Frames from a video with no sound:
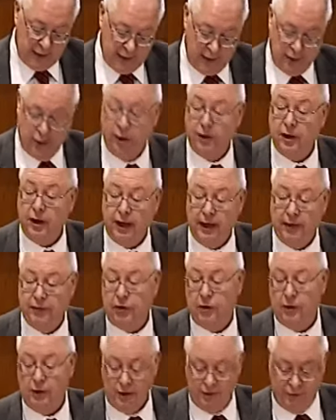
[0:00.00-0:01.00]
to the
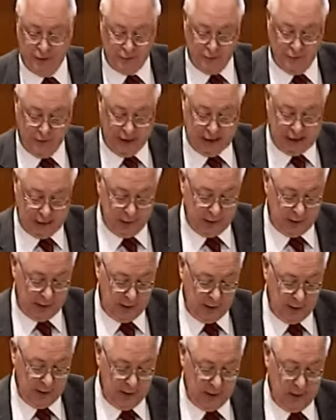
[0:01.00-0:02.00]
level of investment
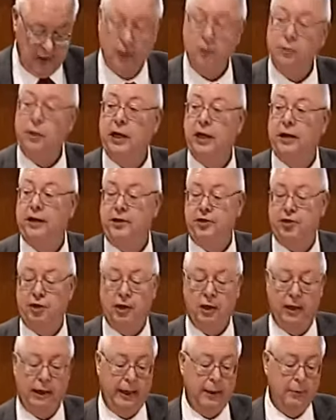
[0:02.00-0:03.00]
that we
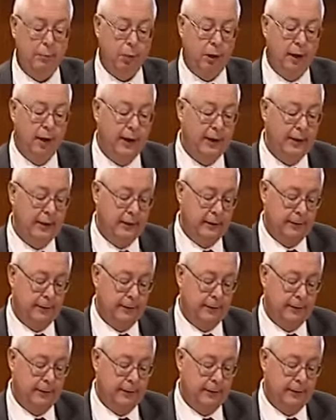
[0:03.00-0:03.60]
originally planned.